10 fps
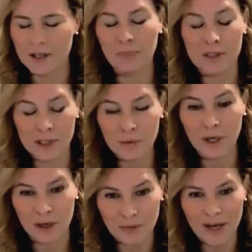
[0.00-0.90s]
pursue a
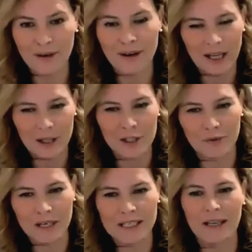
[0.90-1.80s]
career in luxury
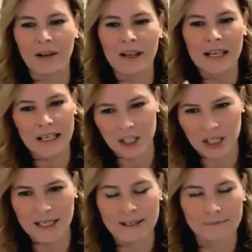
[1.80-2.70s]
retail
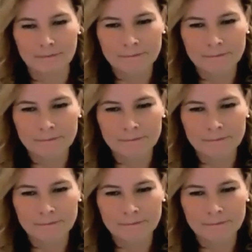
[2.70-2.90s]
initially?